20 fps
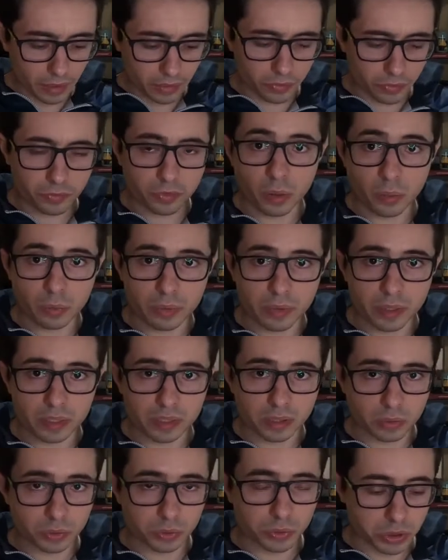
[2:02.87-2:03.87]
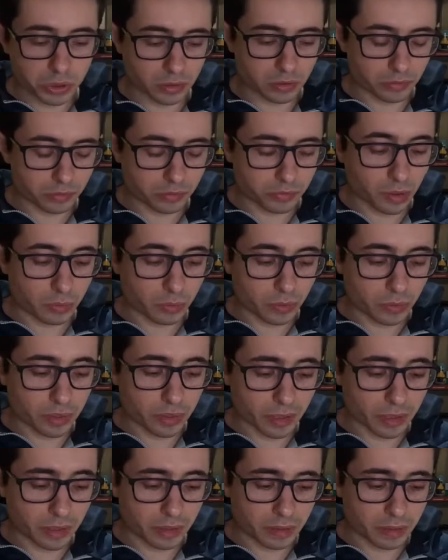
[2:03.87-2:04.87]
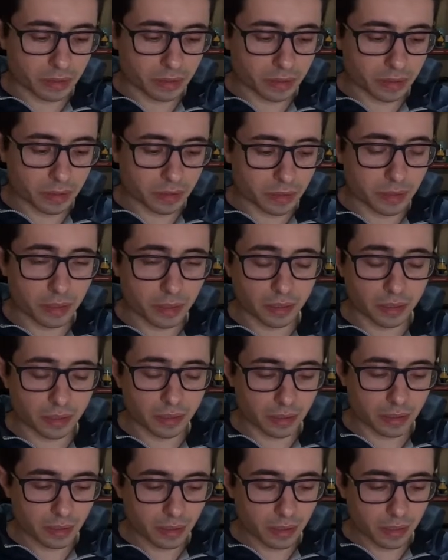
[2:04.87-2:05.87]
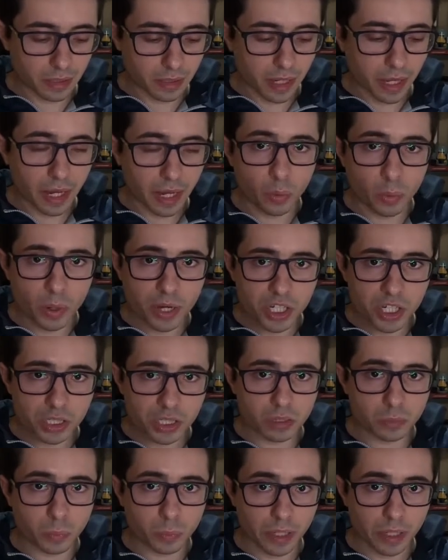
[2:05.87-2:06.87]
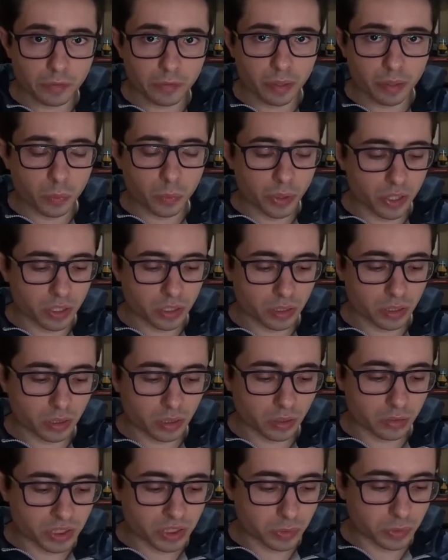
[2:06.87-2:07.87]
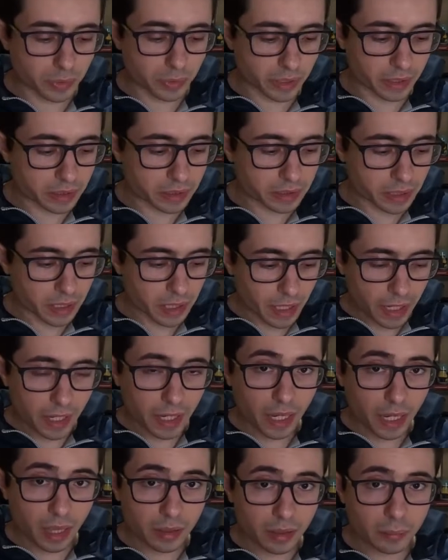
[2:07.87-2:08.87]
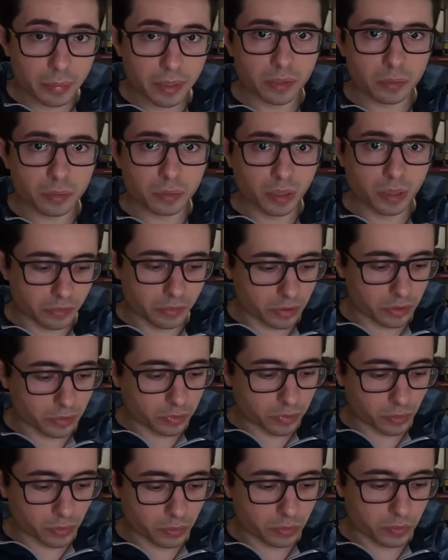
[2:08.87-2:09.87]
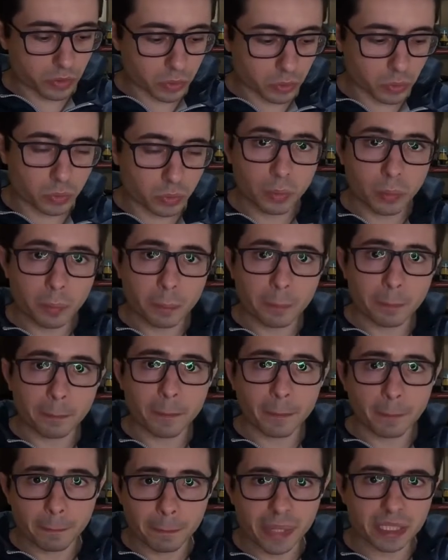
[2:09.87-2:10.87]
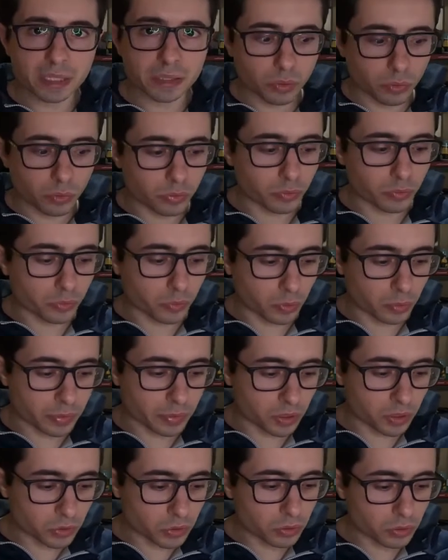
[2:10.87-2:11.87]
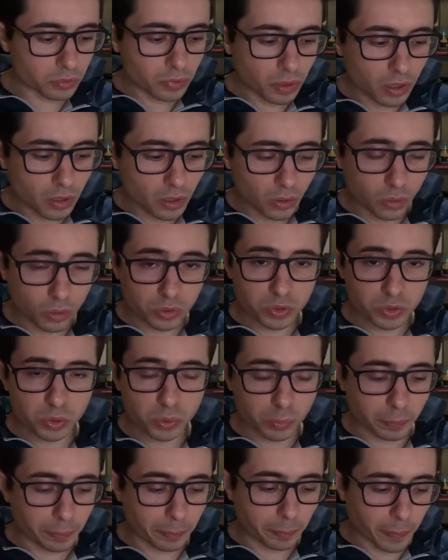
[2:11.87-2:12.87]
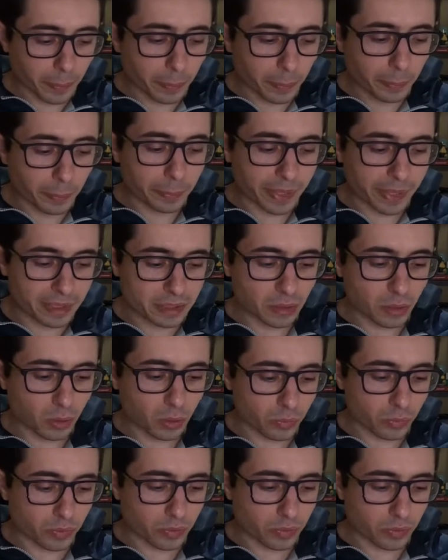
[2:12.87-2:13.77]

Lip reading: found the solution, found that the wave equation on strings can be derived from two pieces of information or two pieces of